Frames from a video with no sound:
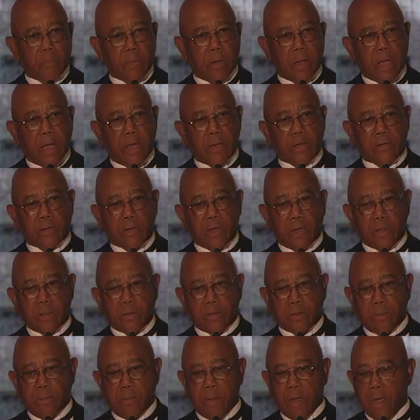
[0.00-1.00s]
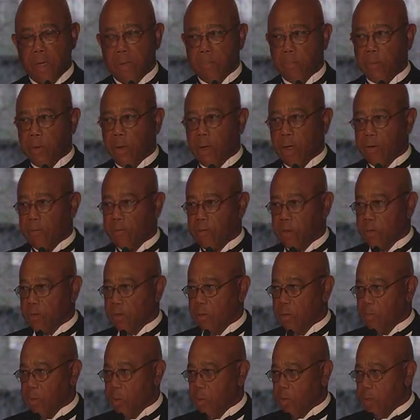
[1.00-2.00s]
blacks that's the main part of this
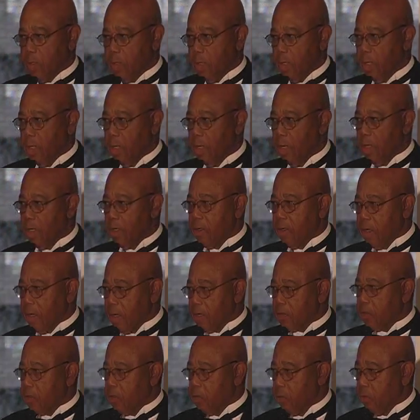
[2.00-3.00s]
community, Dr.